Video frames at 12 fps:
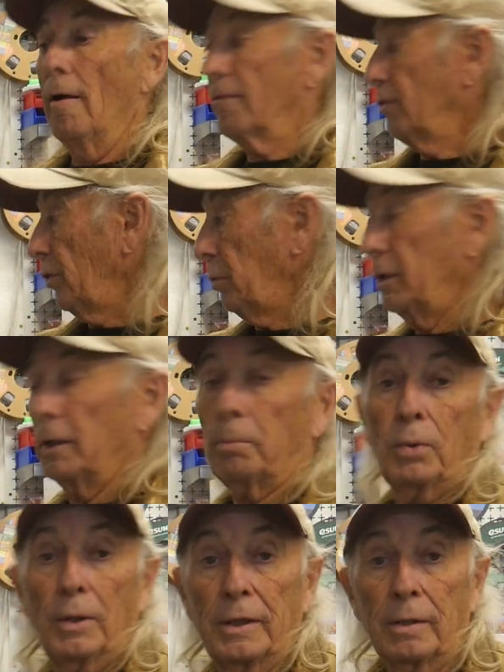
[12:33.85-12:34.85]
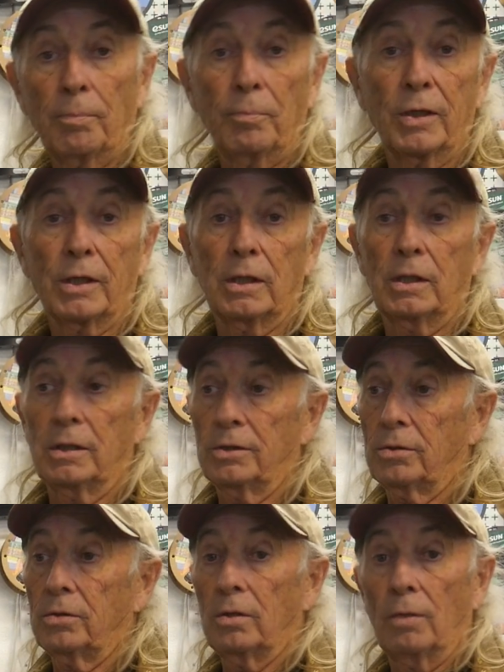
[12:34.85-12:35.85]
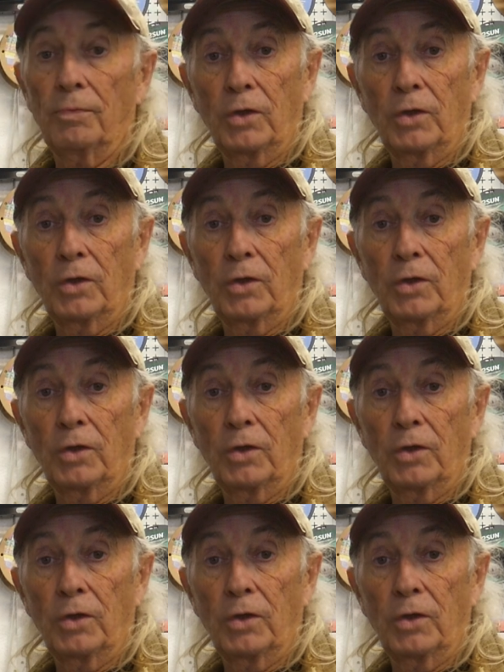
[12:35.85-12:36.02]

for 3D printing because the,